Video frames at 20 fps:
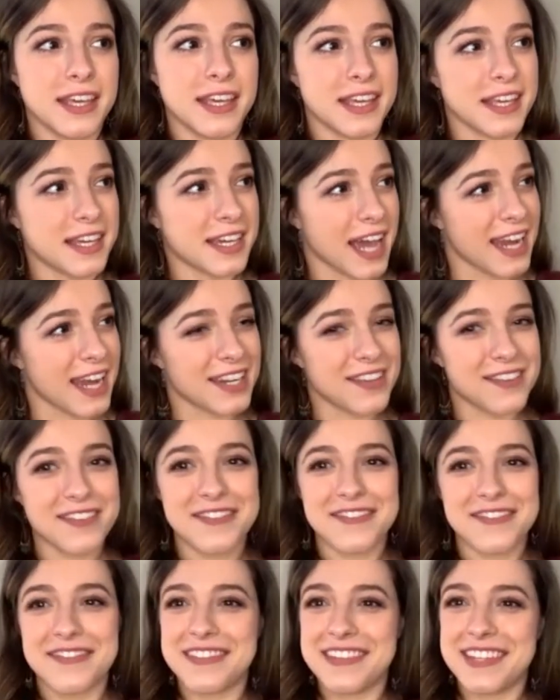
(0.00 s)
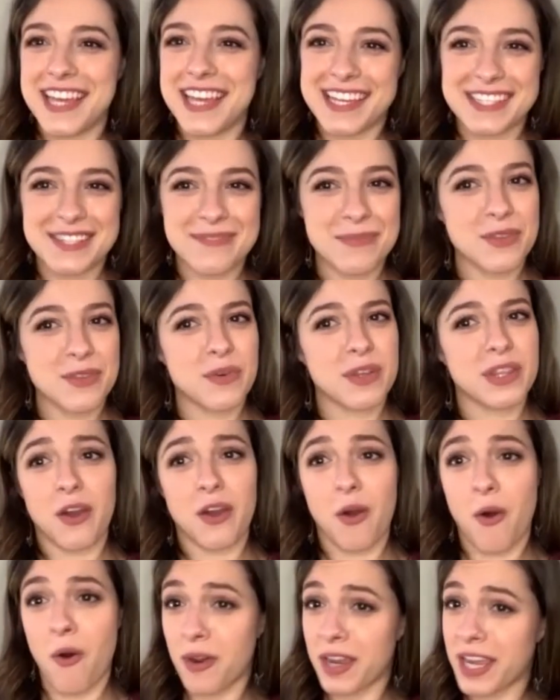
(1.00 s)
he kind of has to be the one
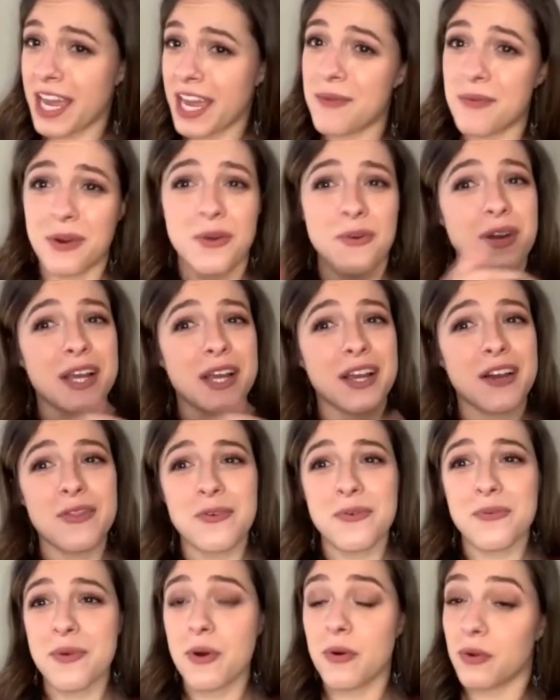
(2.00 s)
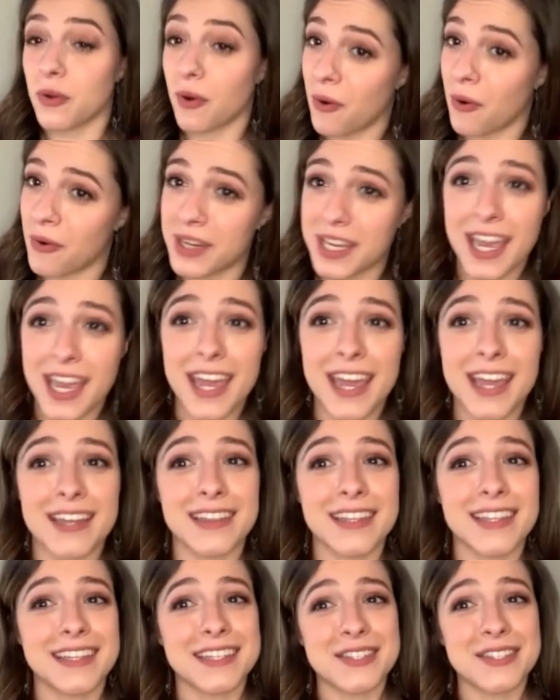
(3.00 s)
like, okay, we're going on the road. Okay,
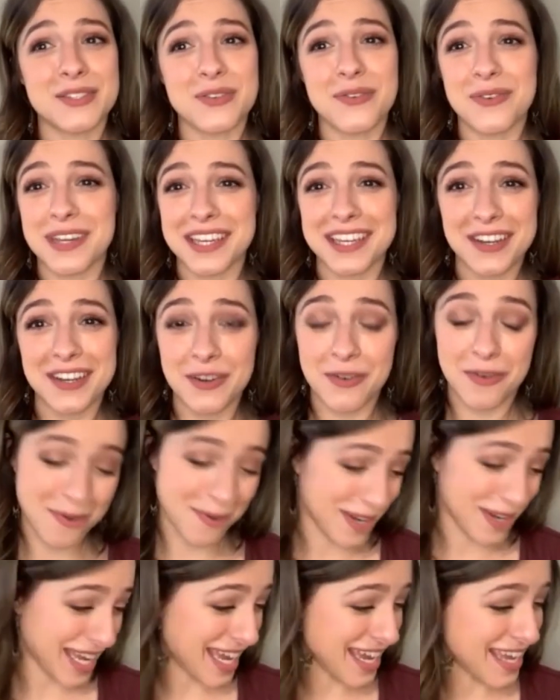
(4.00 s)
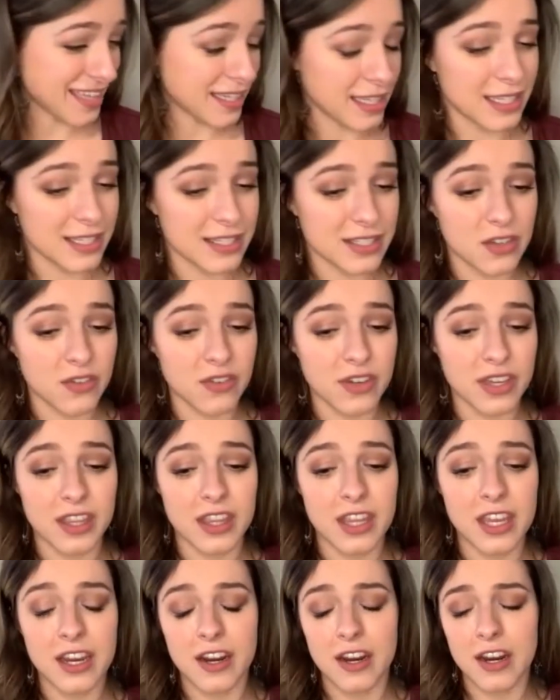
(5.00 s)
Lily's going here. Okay, Lily's
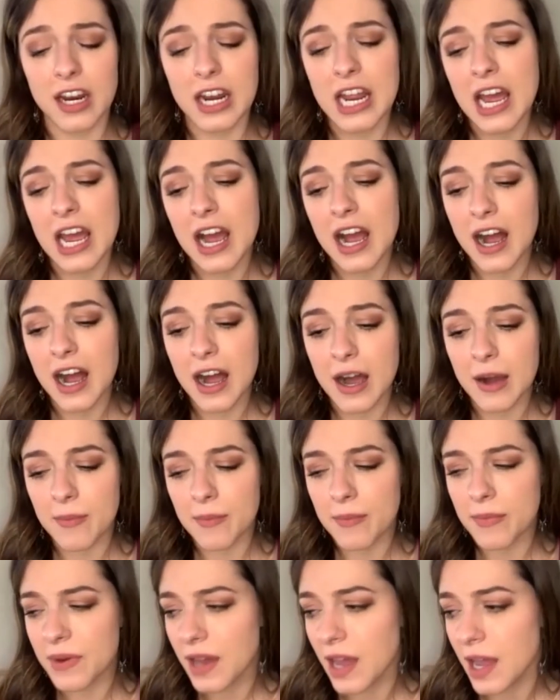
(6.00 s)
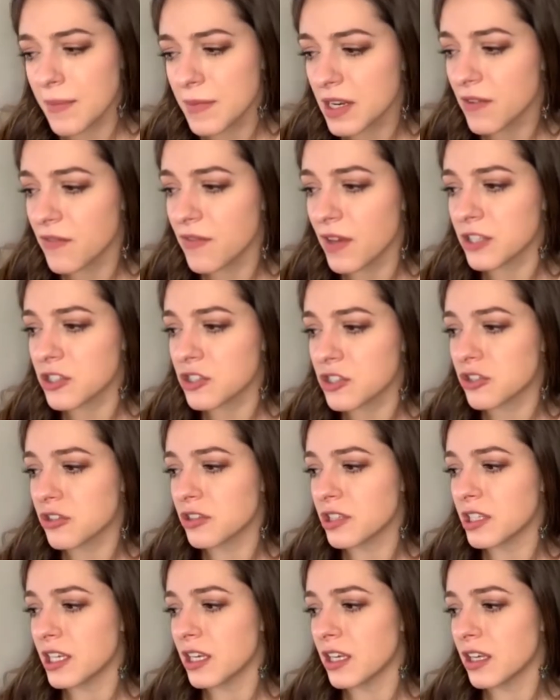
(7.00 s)
going there. Um, but I mean,
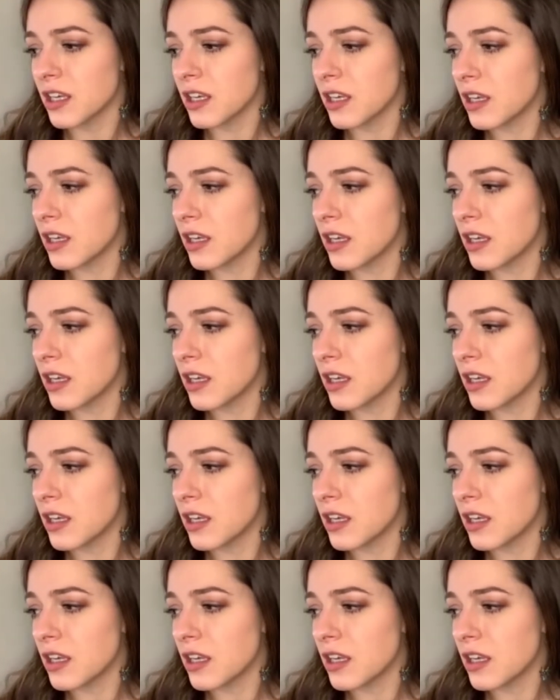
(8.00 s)
eventually